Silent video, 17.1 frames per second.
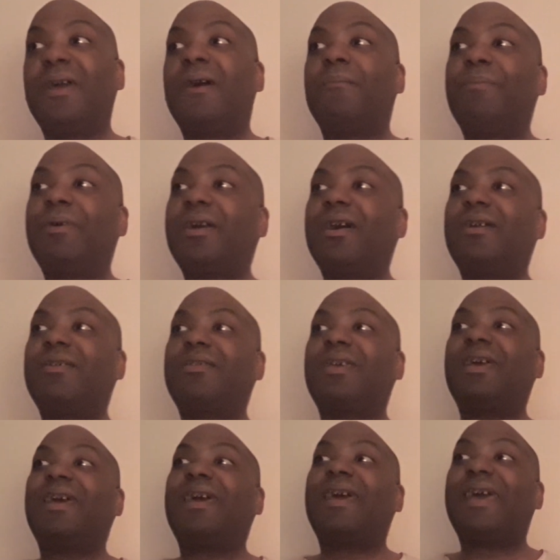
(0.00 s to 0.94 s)

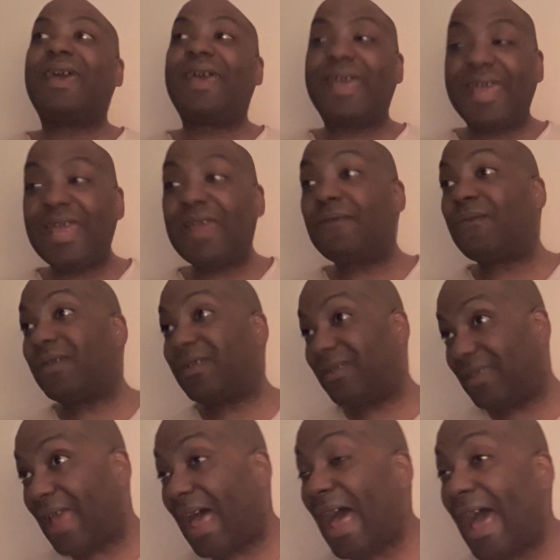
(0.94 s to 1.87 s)
Because if
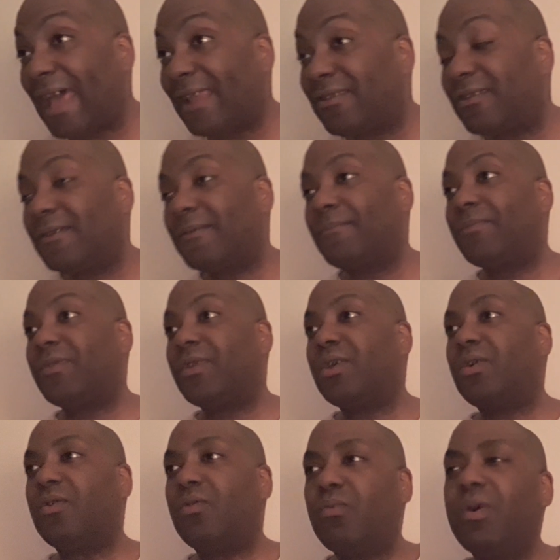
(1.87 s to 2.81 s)
it's not,
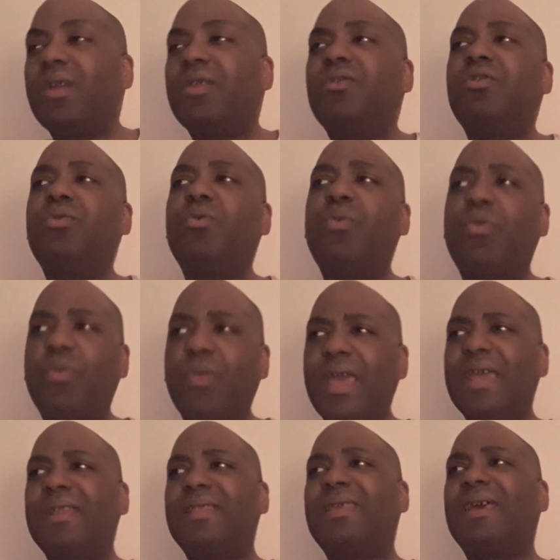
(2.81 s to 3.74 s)
wouldn't you
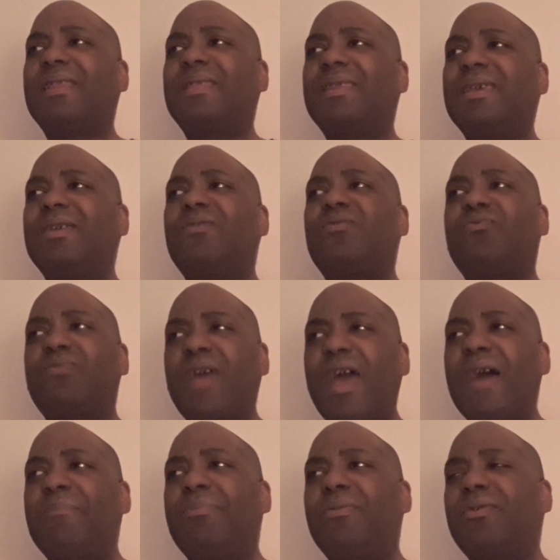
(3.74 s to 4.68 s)
think that these
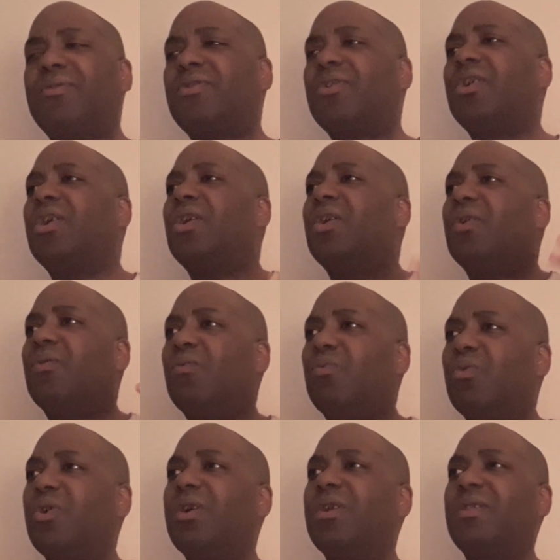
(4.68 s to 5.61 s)
rappers
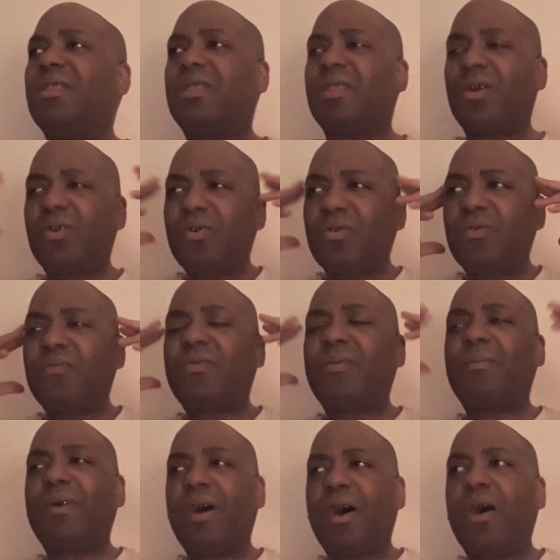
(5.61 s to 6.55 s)
would learn
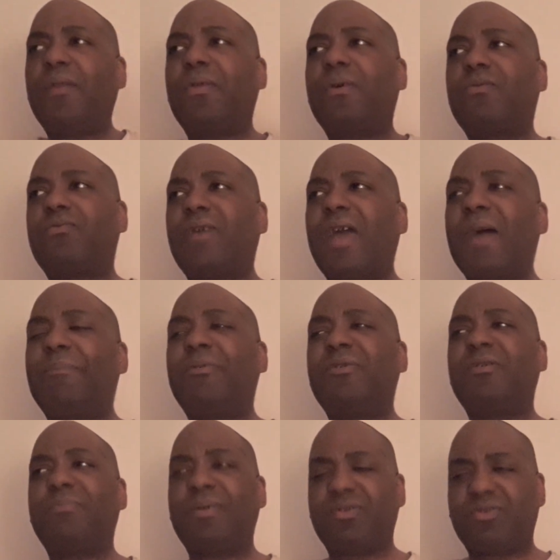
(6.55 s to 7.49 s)
from other
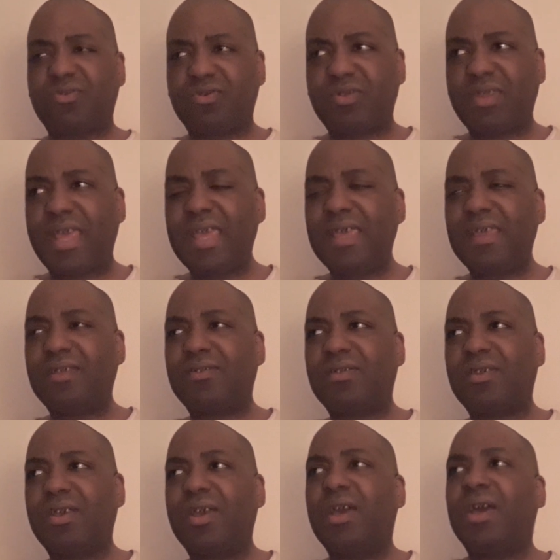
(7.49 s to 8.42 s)
rappers'
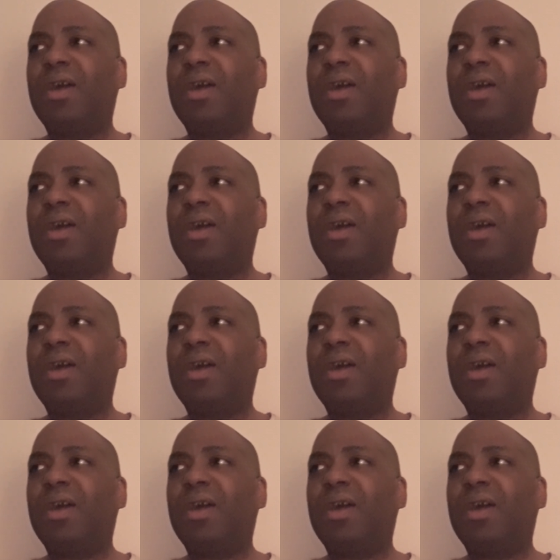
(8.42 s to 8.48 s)
mistakes?